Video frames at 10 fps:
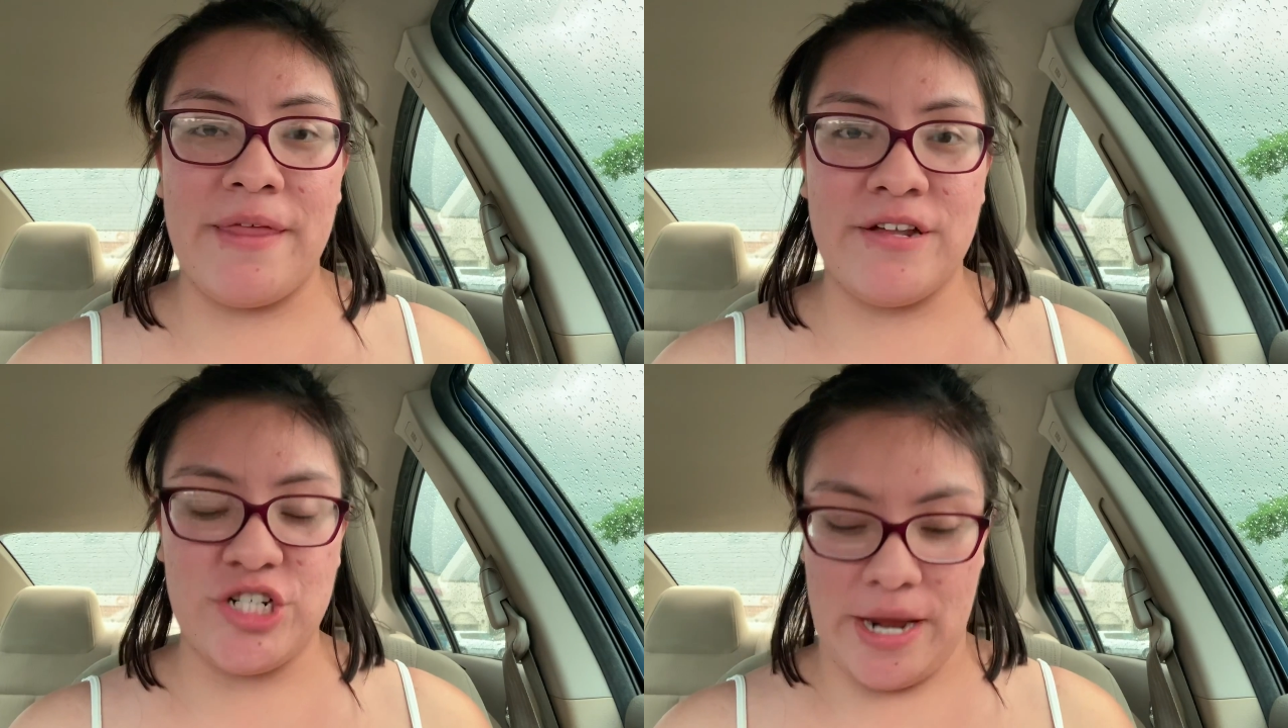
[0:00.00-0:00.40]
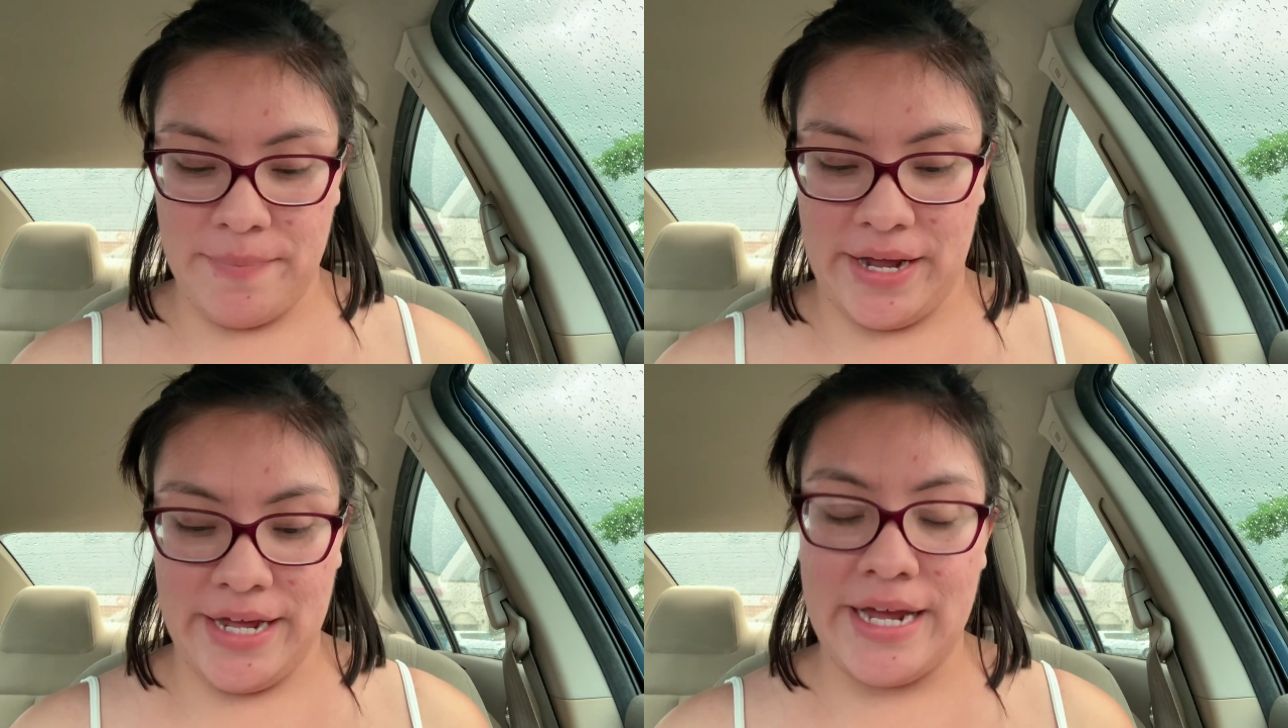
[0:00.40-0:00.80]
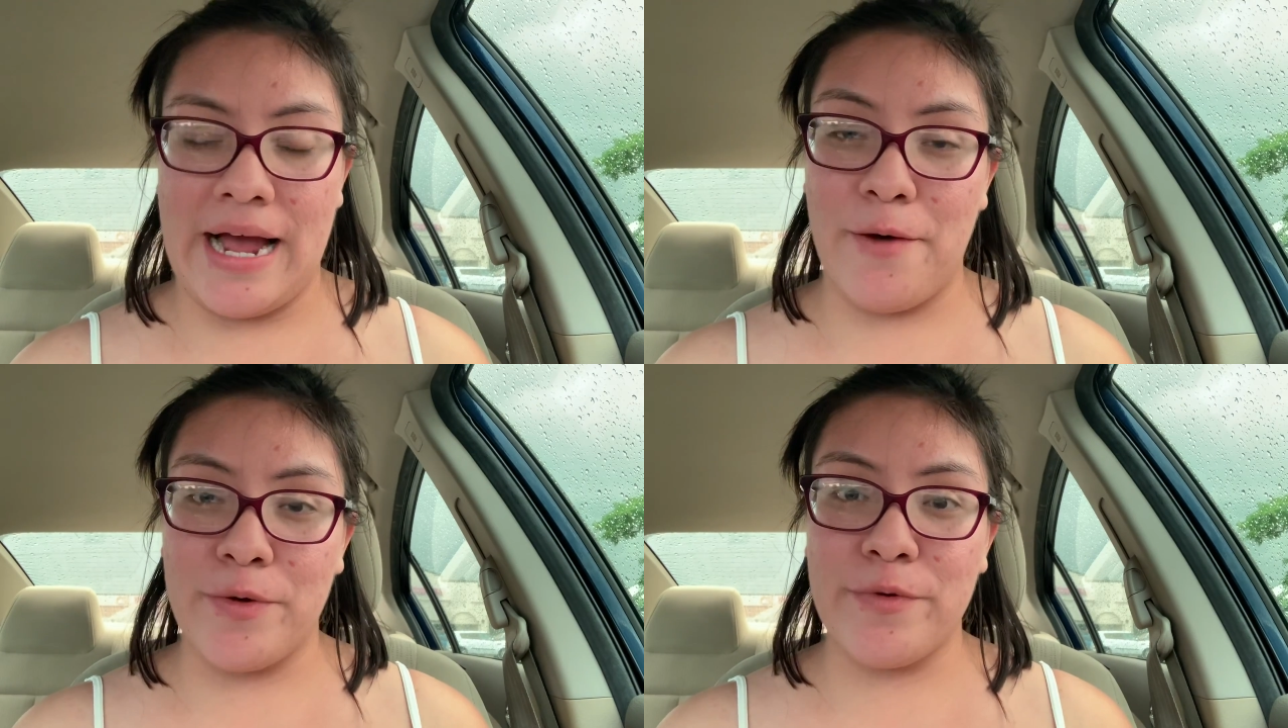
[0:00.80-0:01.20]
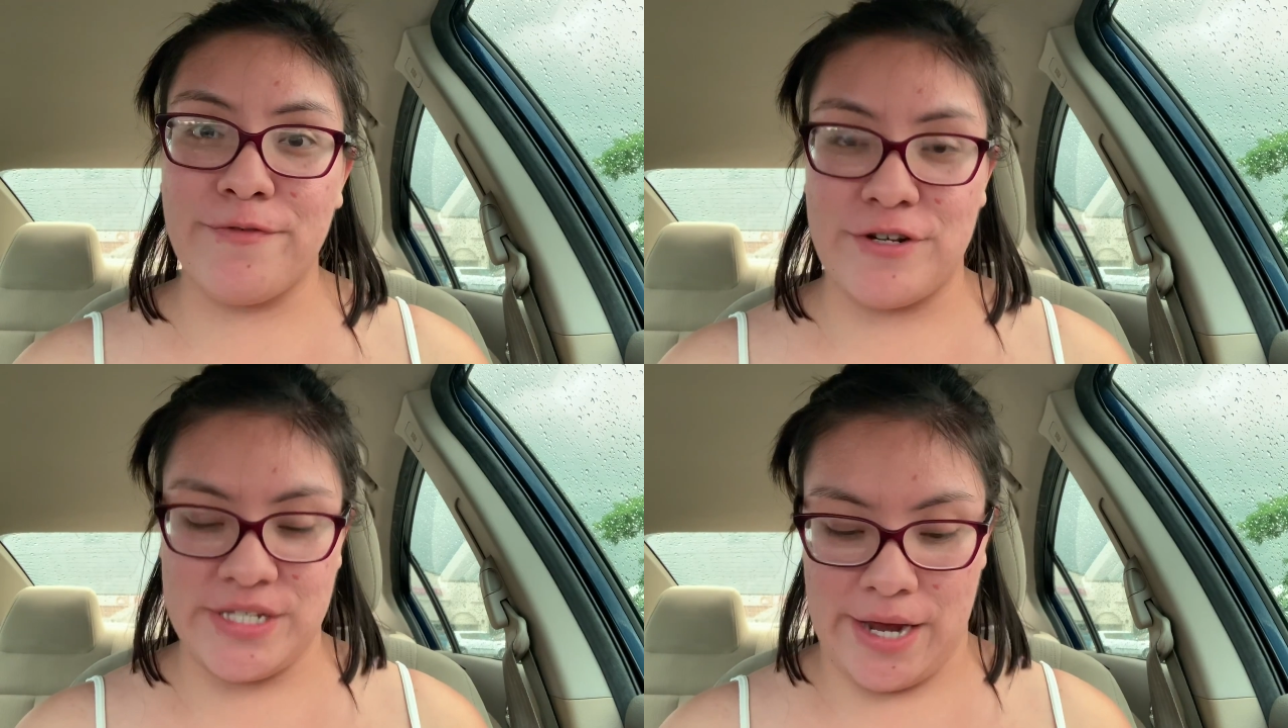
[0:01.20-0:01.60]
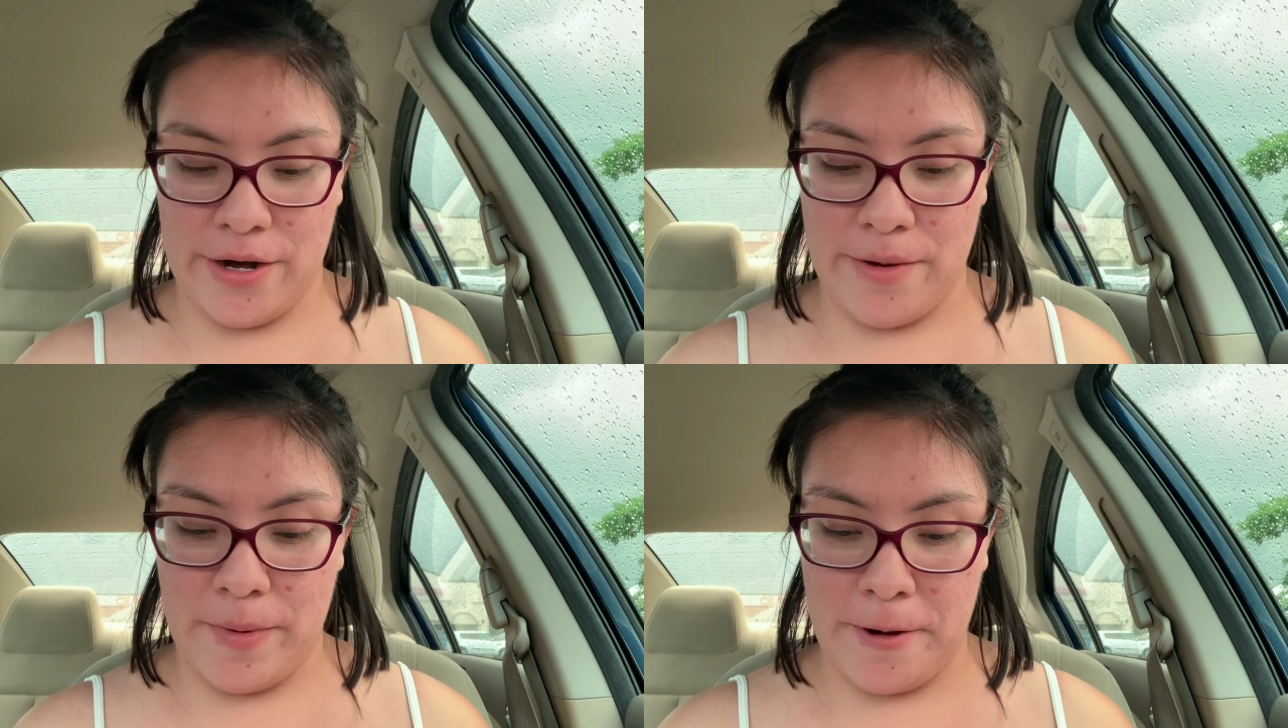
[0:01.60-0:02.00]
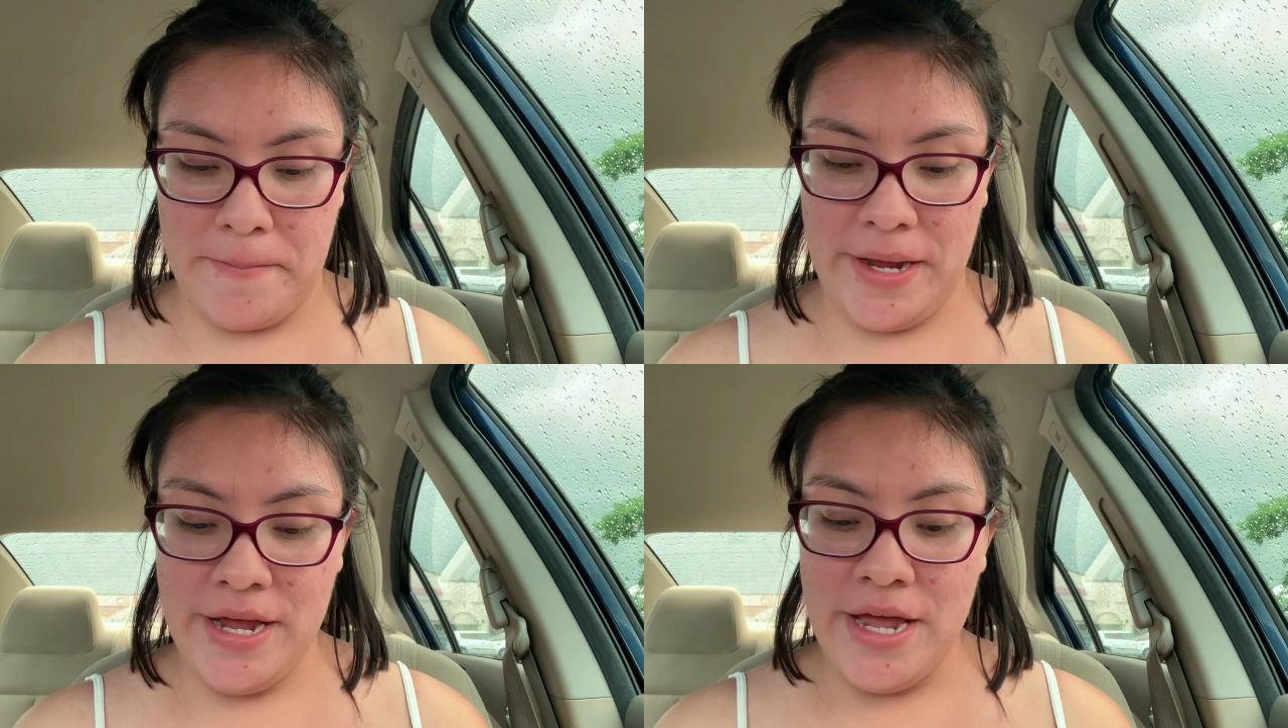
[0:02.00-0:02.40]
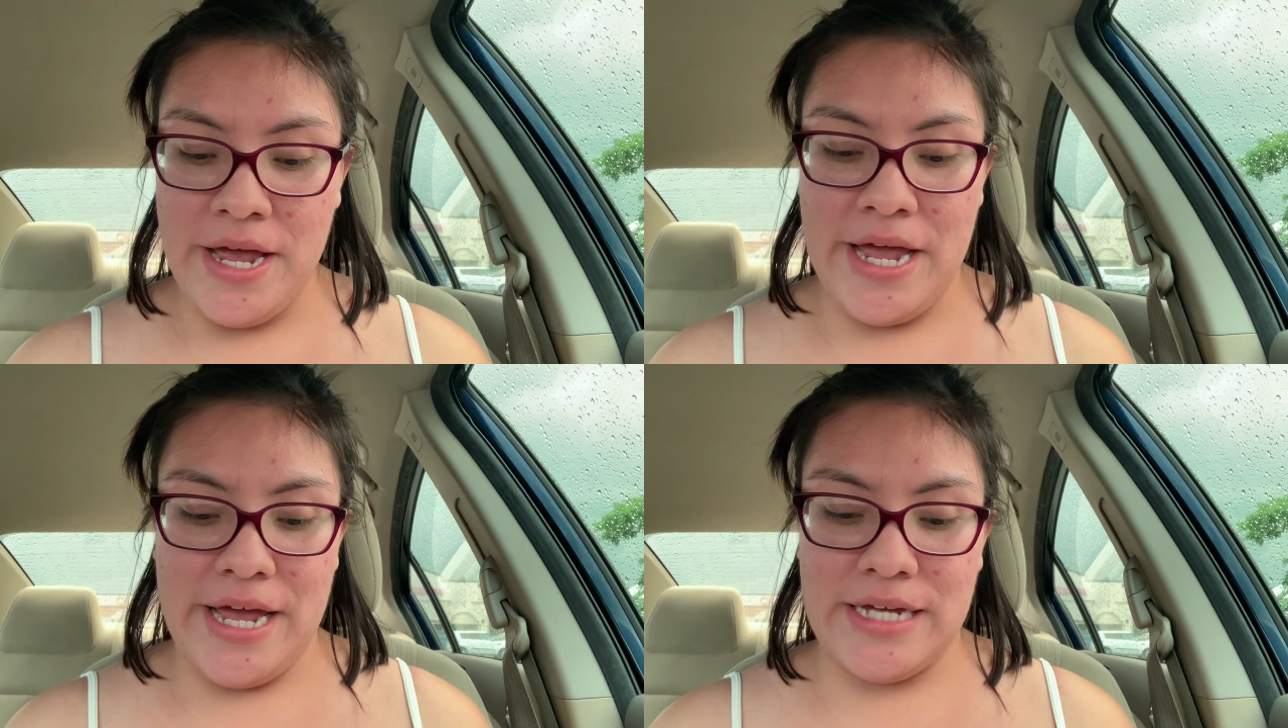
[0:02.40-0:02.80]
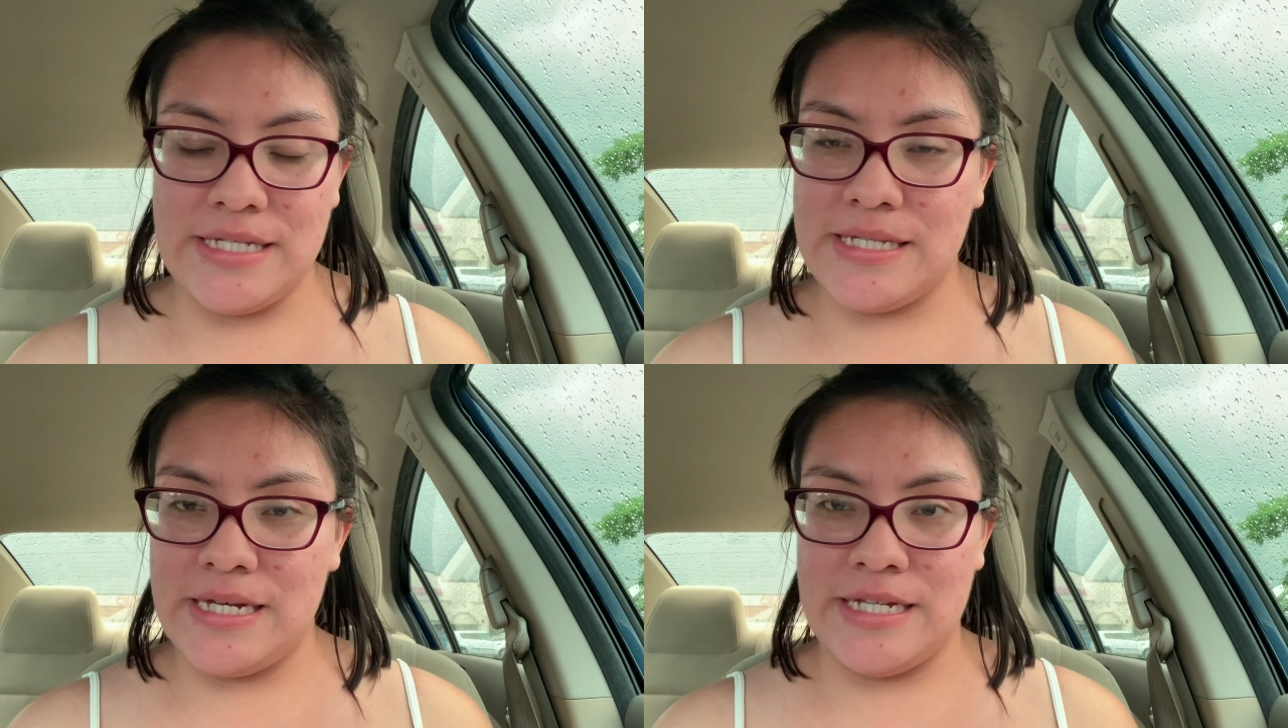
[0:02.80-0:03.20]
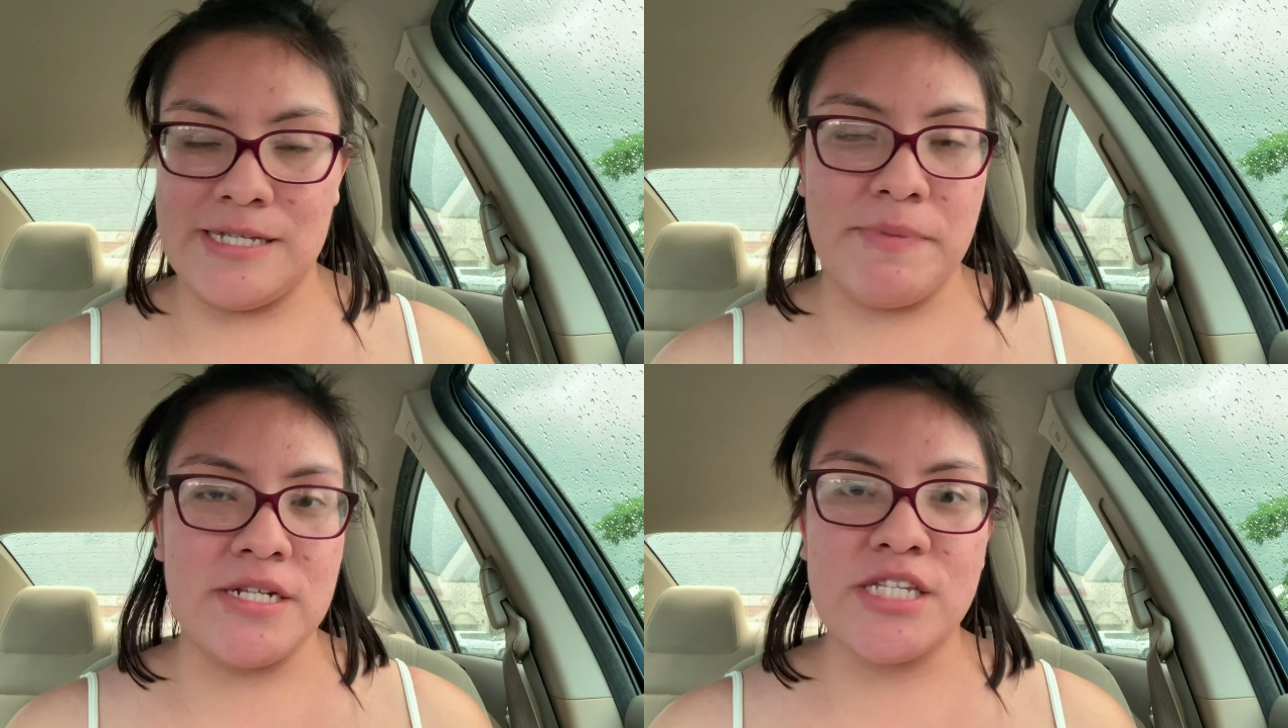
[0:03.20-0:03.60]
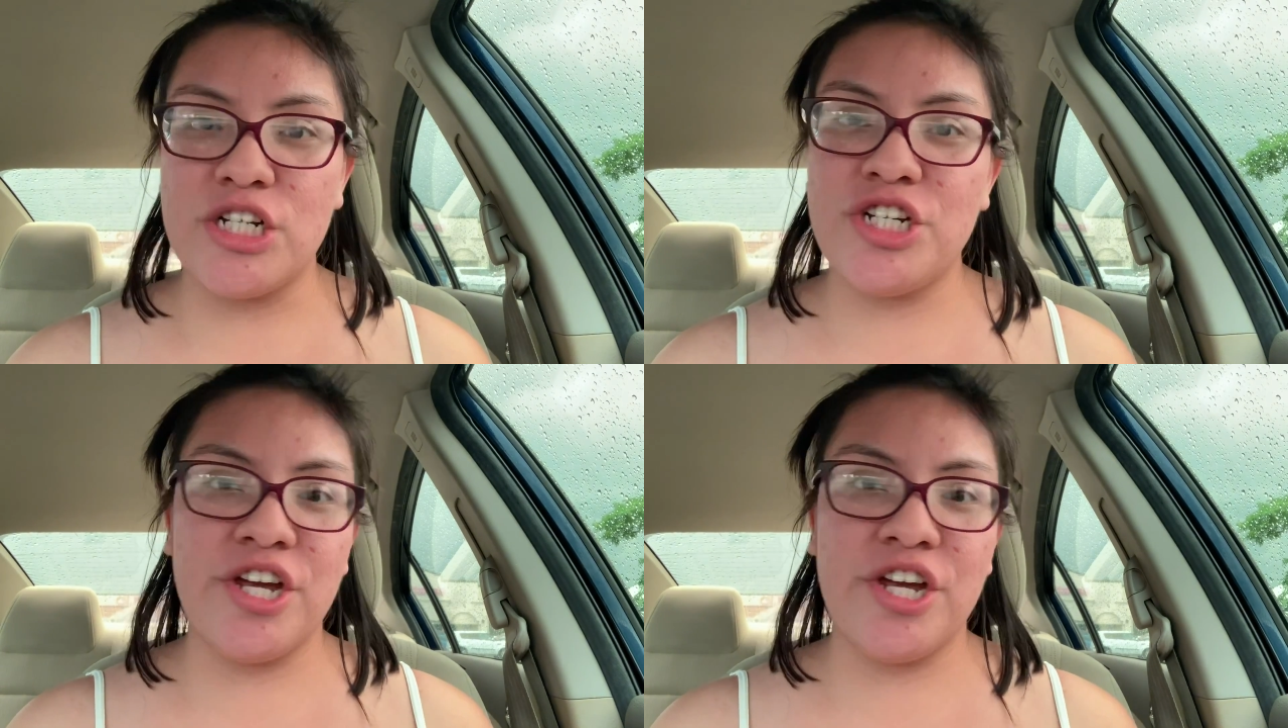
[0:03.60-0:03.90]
the job that he got when we first got our apartment. It's been such a